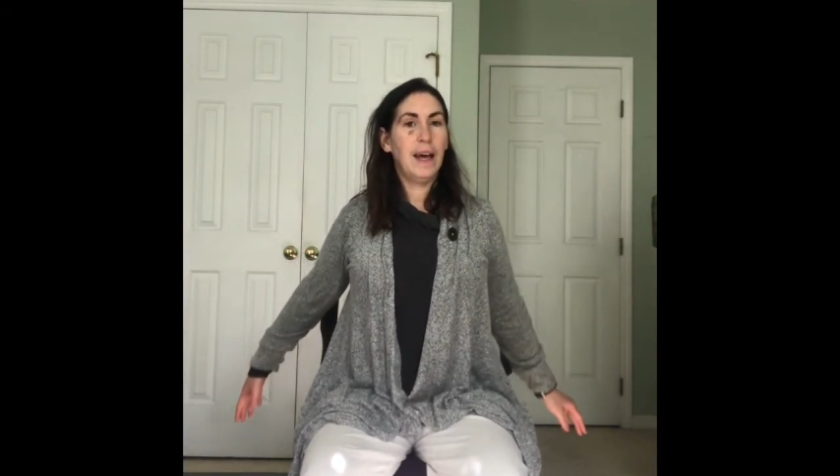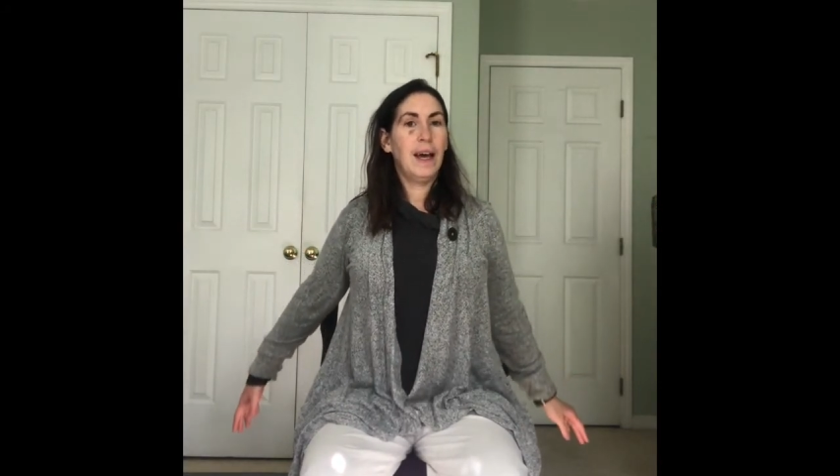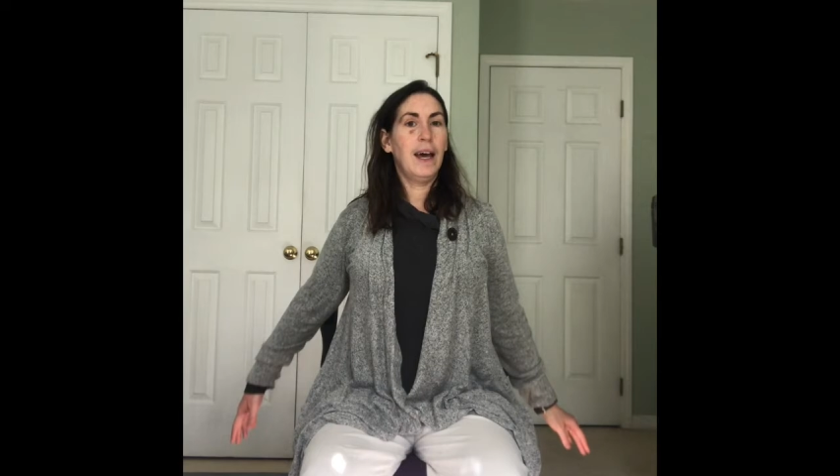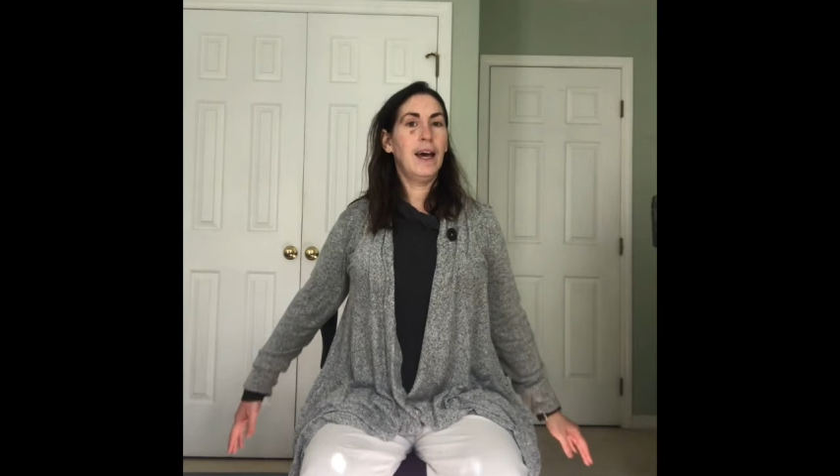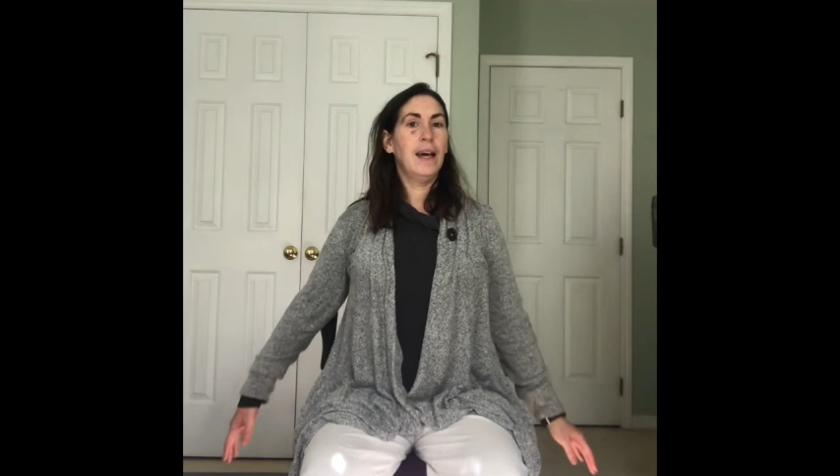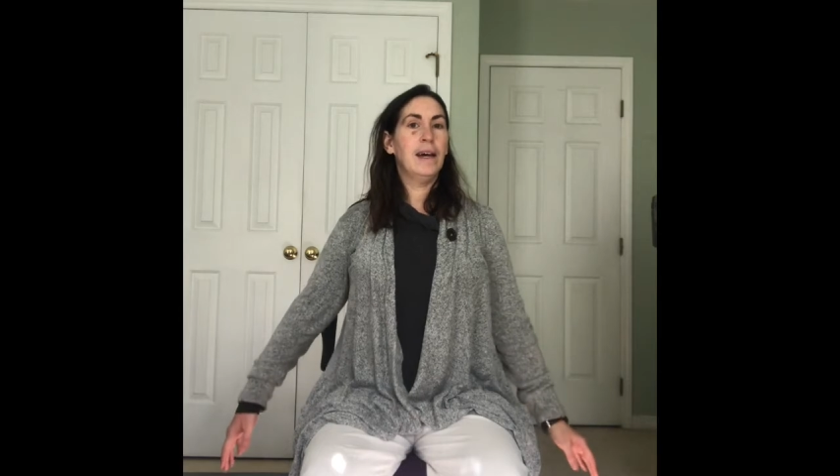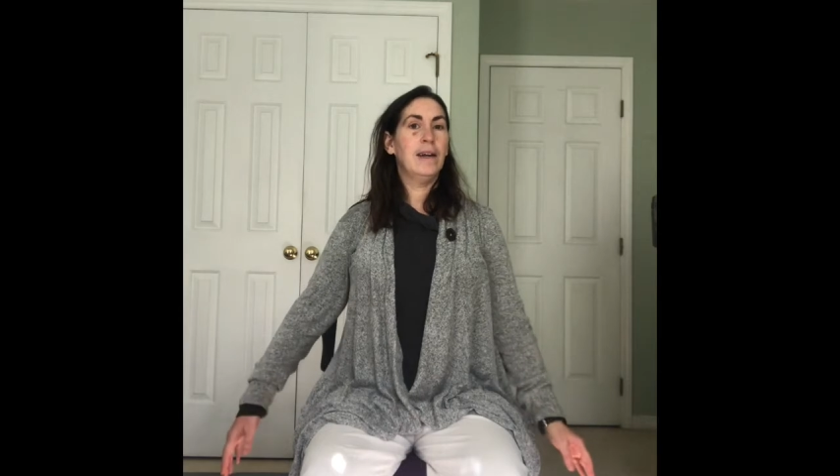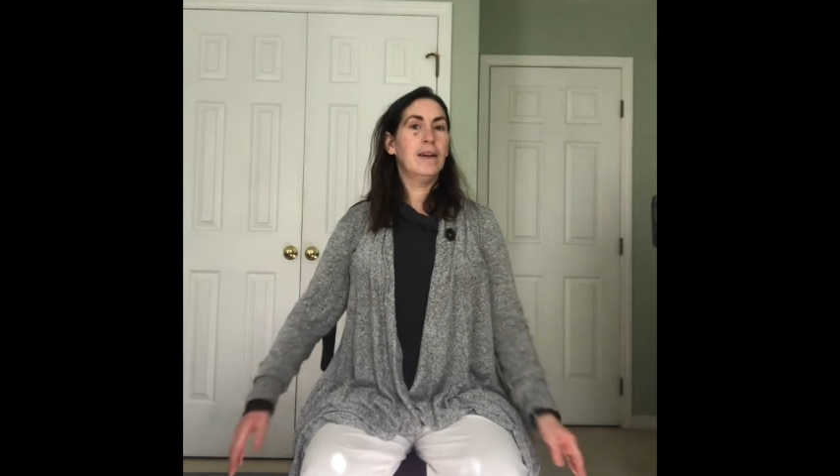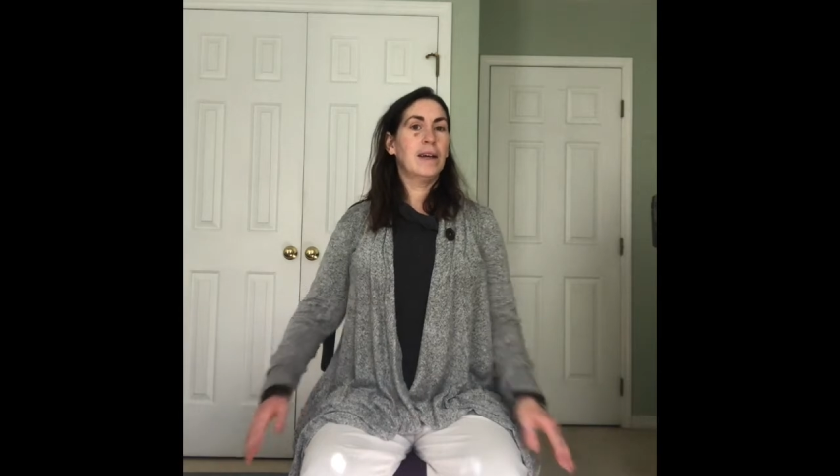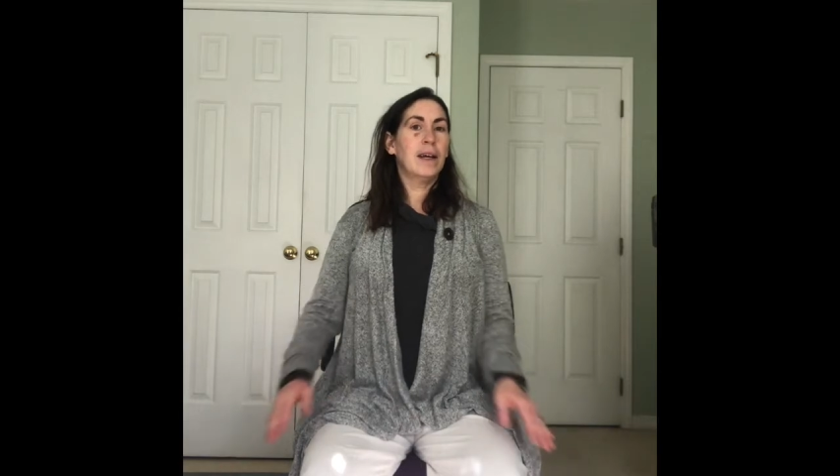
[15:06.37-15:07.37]

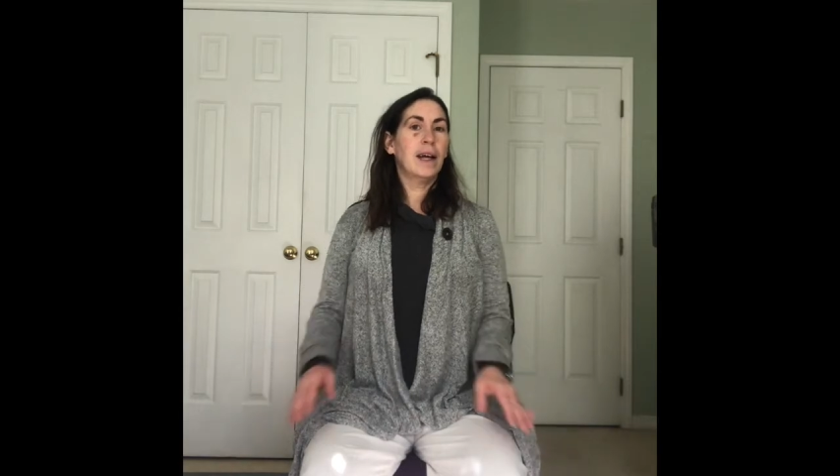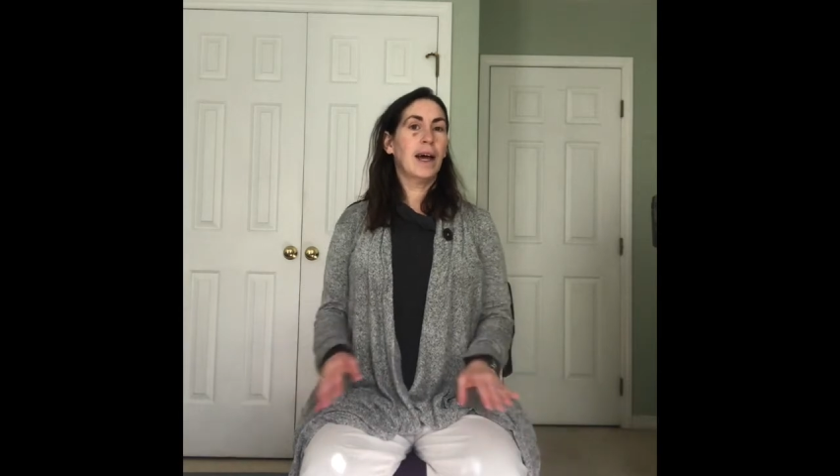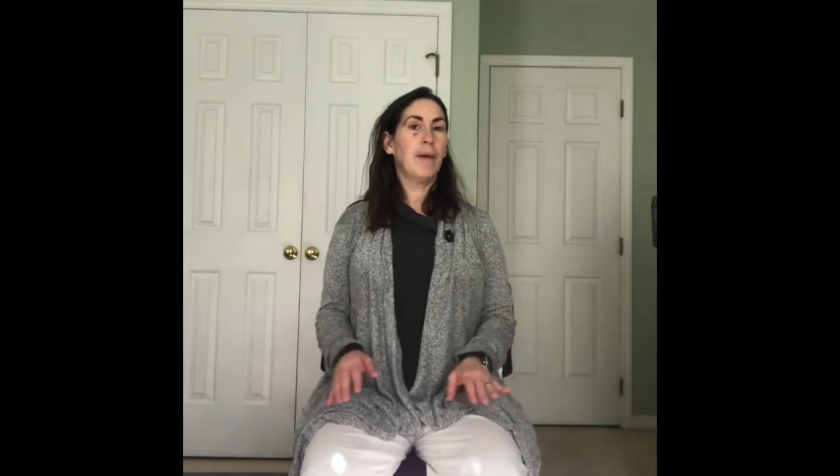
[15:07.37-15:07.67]
and come